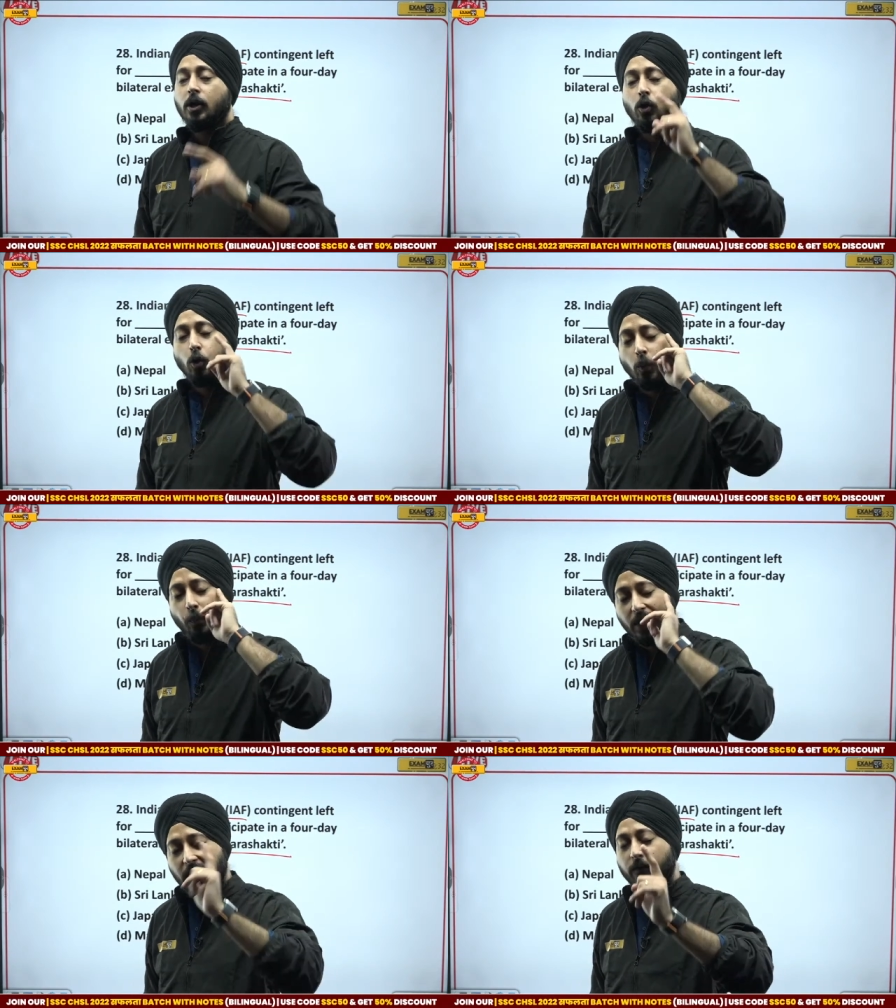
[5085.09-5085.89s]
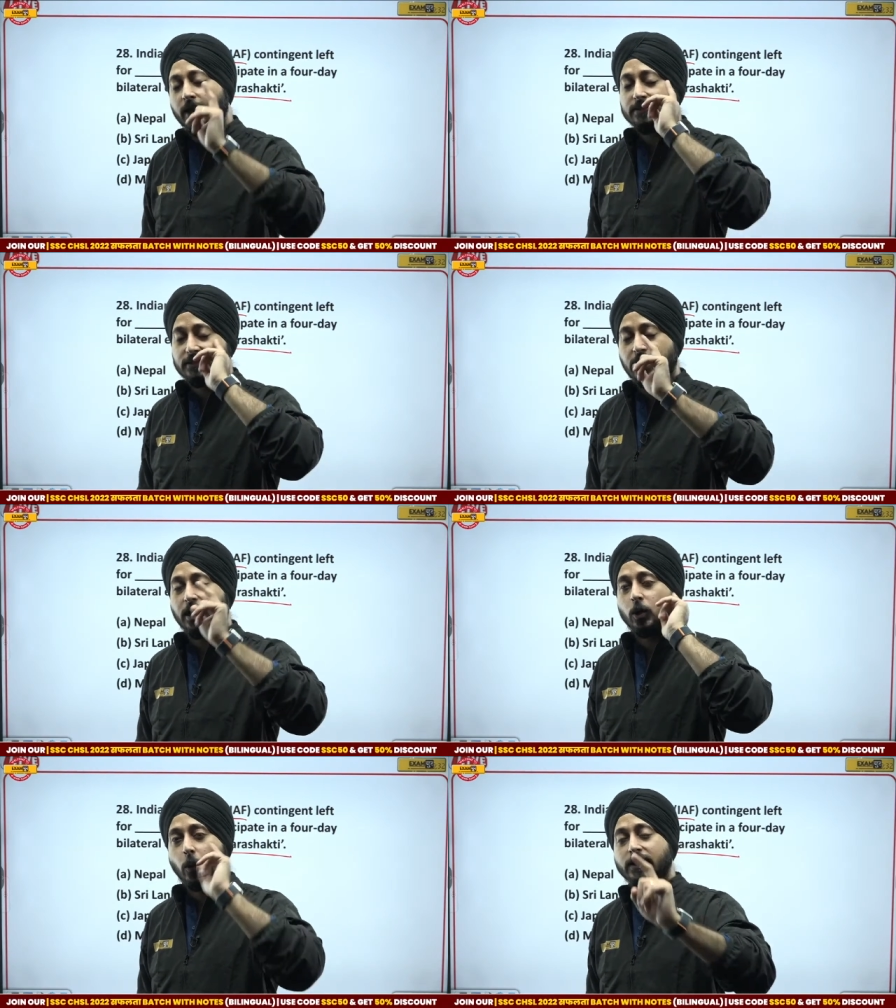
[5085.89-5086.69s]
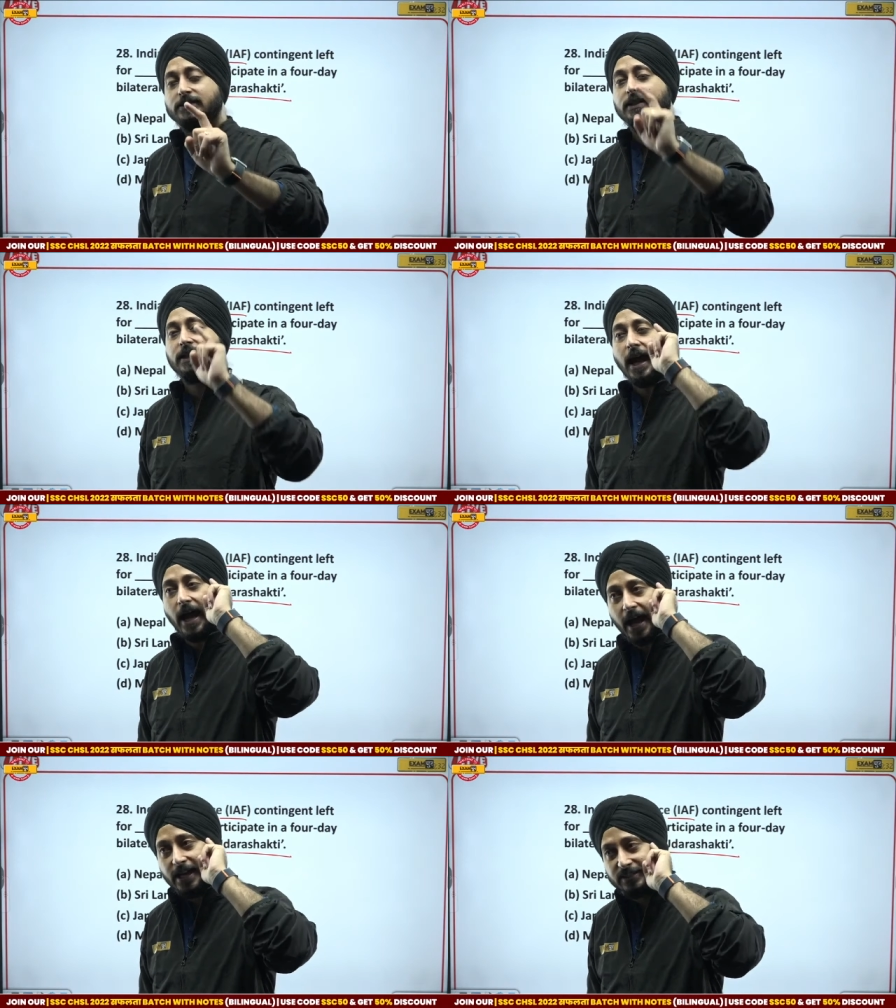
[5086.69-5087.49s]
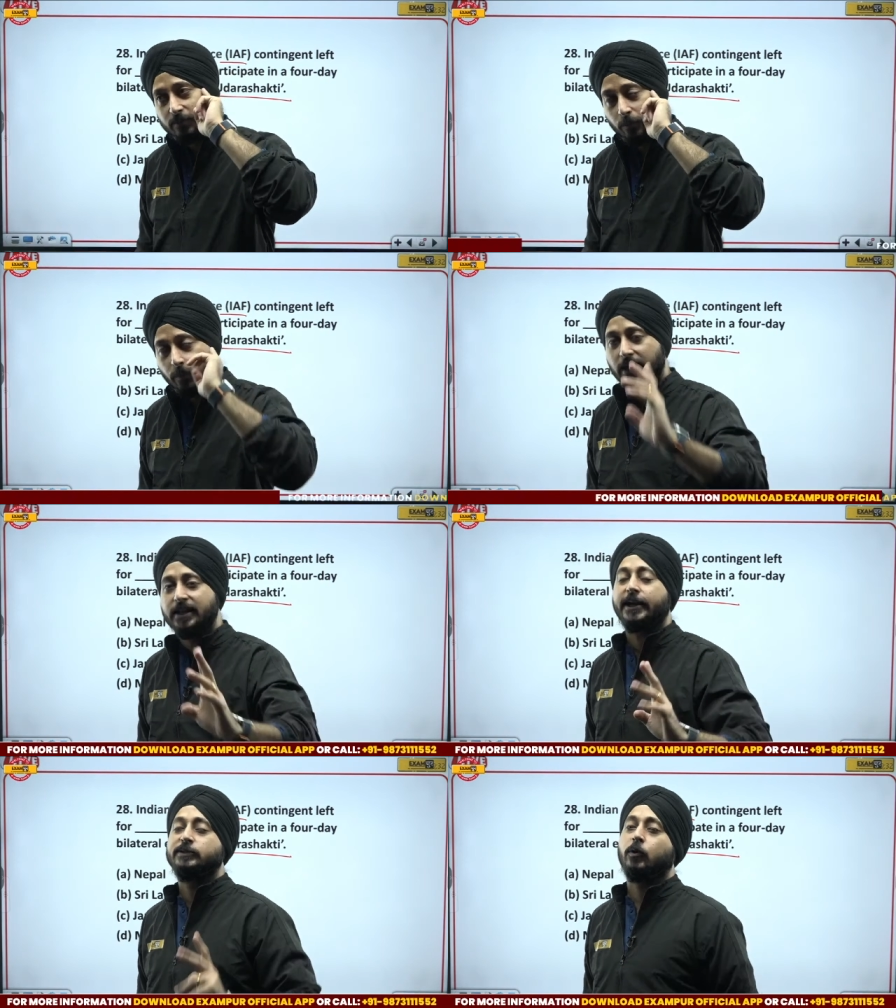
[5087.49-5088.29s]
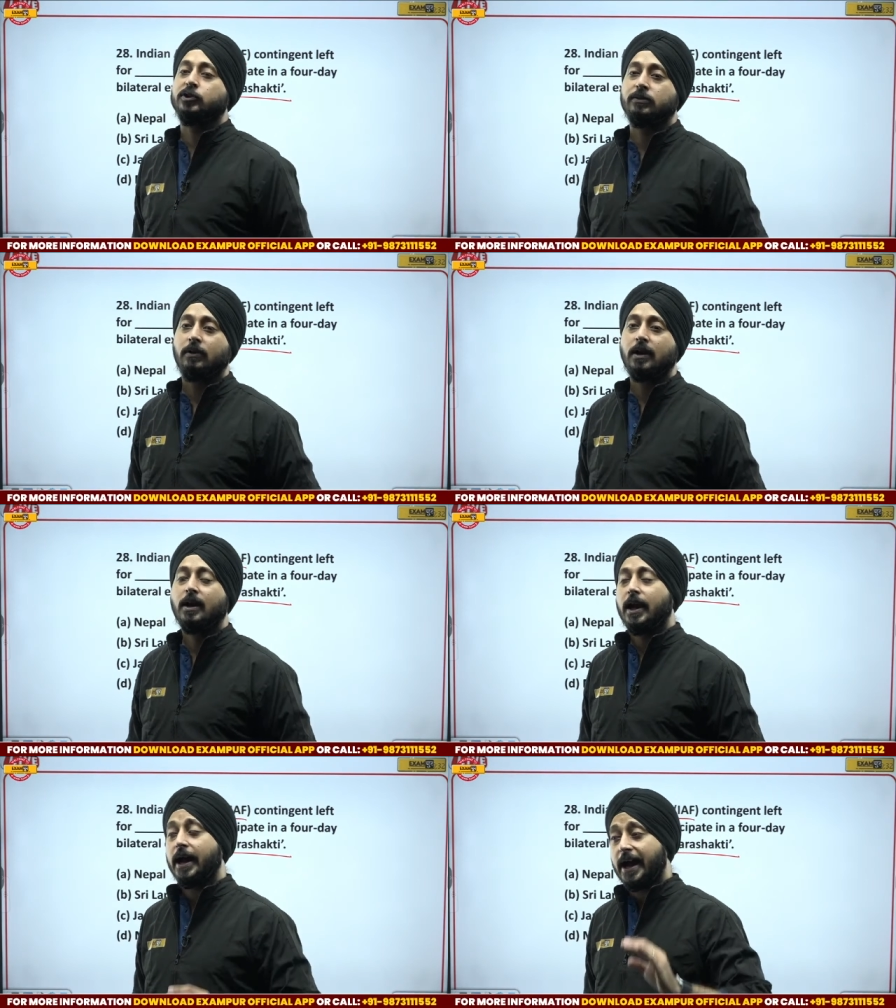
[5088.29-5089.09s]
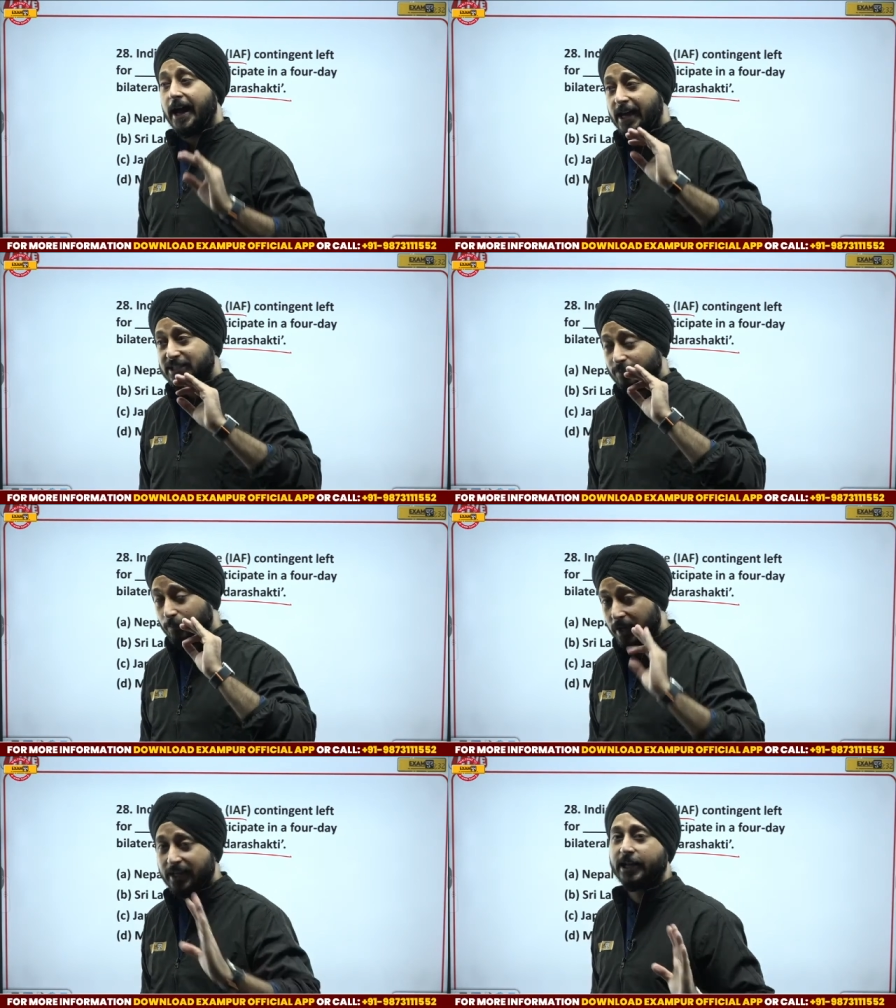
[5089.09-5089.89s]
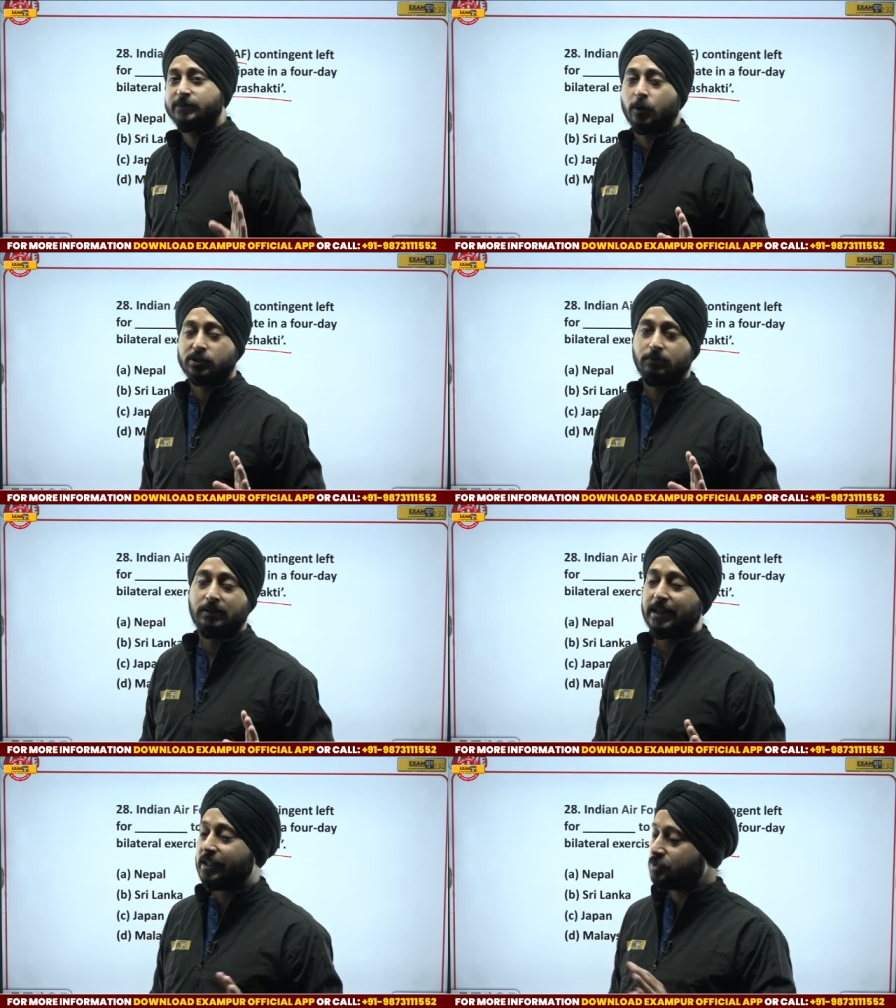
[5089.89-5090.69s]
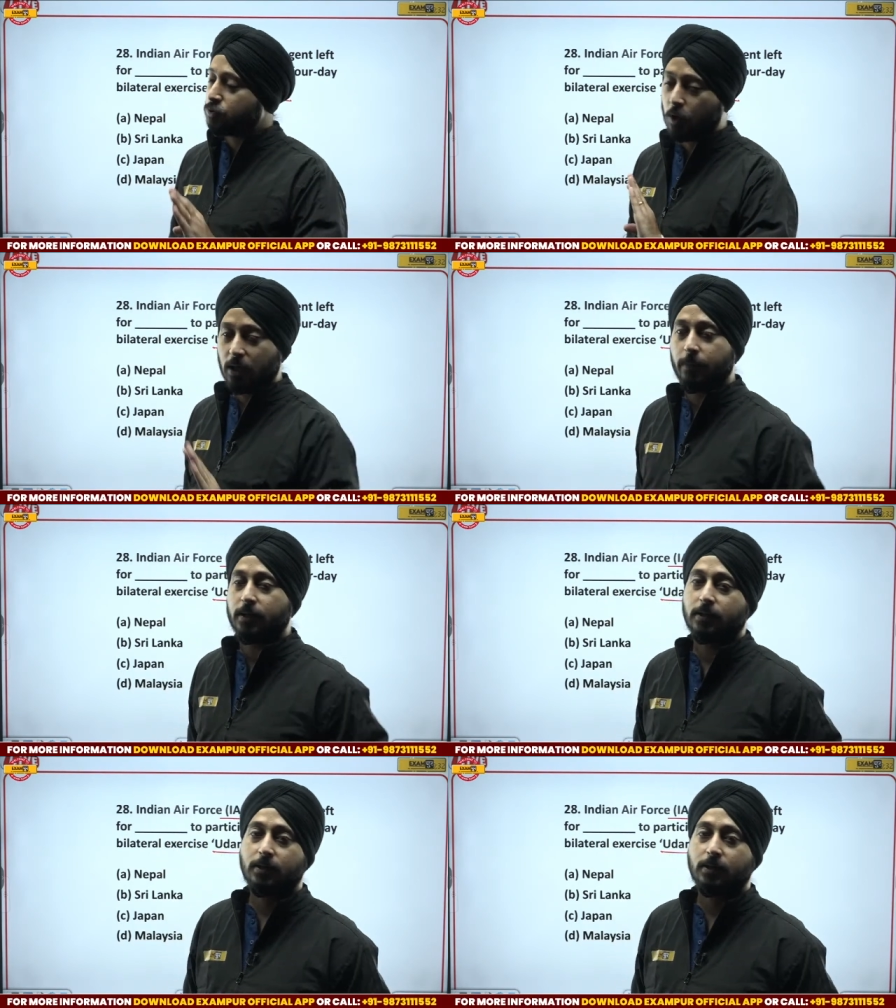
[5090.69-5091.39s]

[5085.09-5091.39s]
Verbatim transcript: Do previous year question as many as possible. As many as possible. There is no limit.